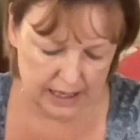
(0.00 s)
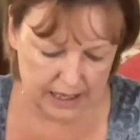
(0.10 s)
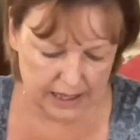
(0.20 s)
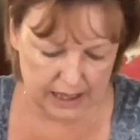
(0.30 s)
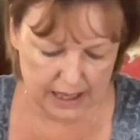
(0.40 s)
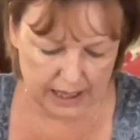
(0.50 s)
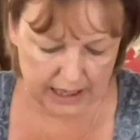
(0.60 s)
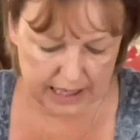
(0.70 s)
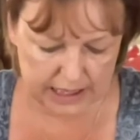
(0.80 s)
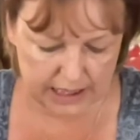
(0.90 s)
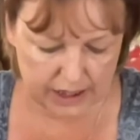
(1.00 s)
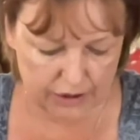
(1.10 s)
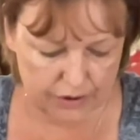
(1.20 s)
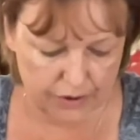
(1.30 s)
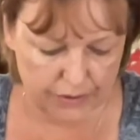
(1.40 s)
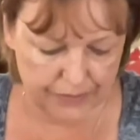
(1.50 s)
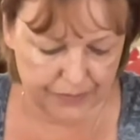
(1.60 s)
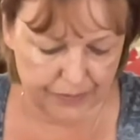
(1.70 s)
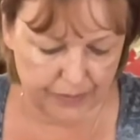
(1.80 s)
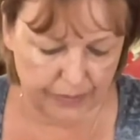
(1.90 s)
and then let it cure
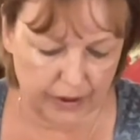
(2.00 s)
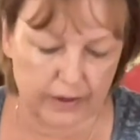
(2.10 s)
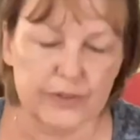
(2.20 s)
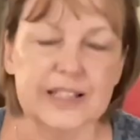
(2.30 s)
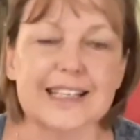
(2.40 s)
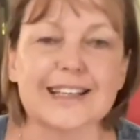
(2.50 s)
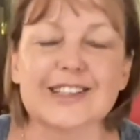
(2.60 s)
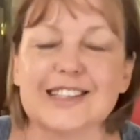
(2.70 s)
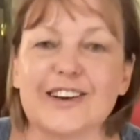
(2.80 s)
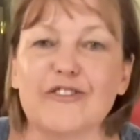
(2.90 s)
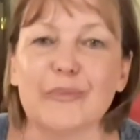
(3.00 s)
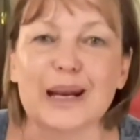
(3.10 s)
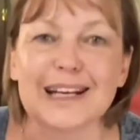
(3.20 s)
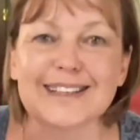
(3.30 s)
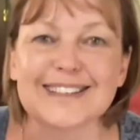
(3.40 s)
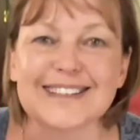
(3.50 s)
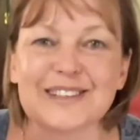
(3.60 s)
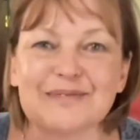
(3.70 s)
for 6 or 7 minutes.